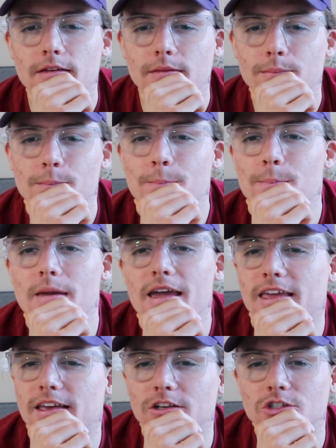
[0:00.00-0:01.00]

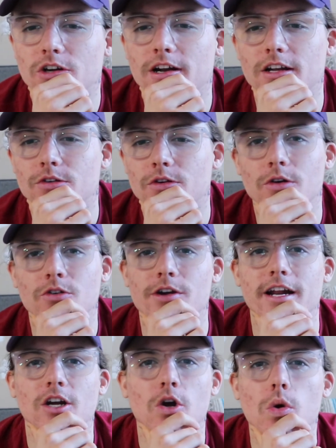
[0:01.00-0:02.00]
trying to
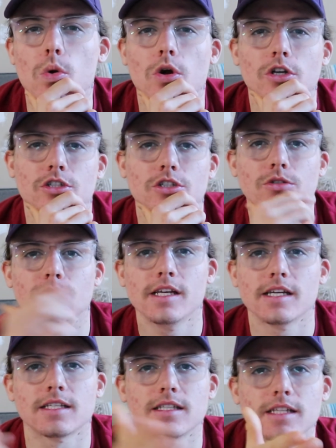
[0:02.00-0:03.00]
create a course or do
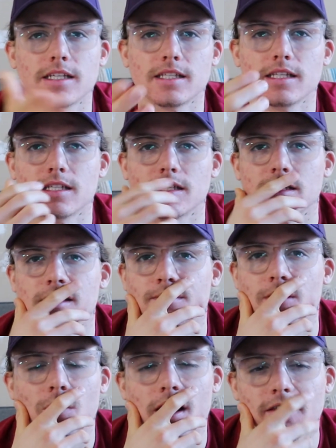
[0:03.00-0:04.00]
this and this and this. It's like,
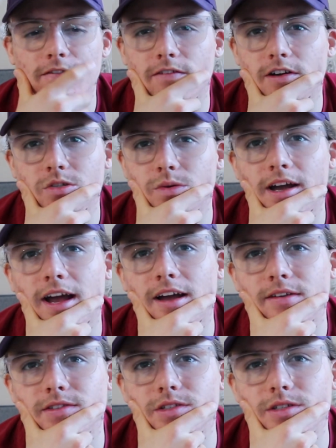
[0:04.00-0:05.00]
but why the fuck do I
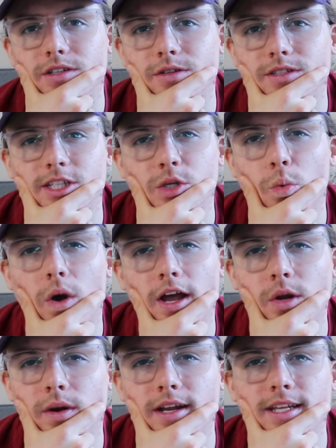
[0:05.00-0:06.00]
have to? It's like, why
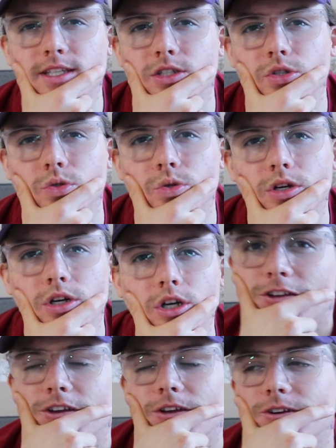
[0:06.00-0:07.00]
do I need to?
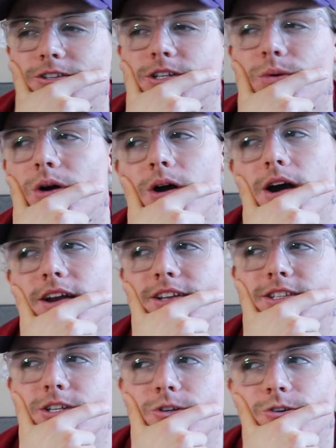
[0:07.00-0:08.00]
It's like, well, I
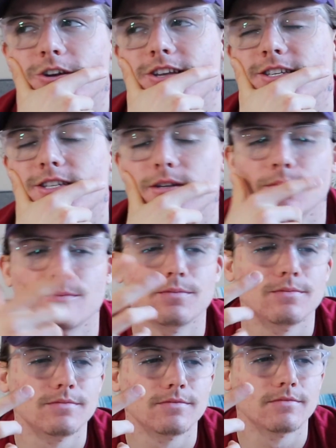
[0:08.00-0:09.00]
need to create
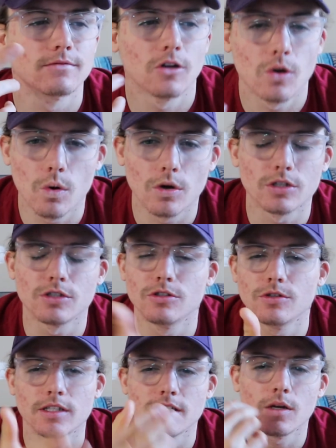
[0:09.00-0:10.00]
some
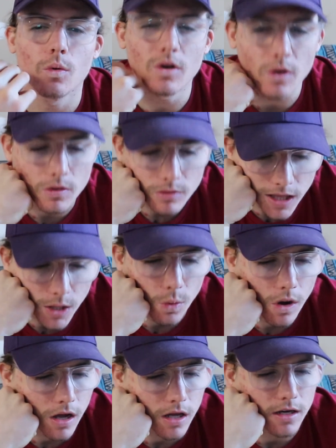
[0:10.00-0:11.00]
course or do this. It's like, what do I
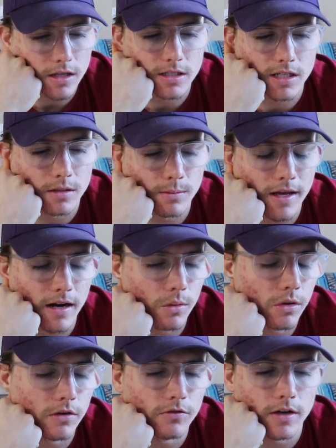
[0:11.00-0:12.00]
really want? It's like,
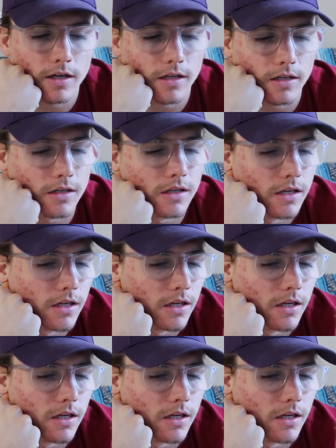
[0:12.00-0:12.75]
man, I want to fucking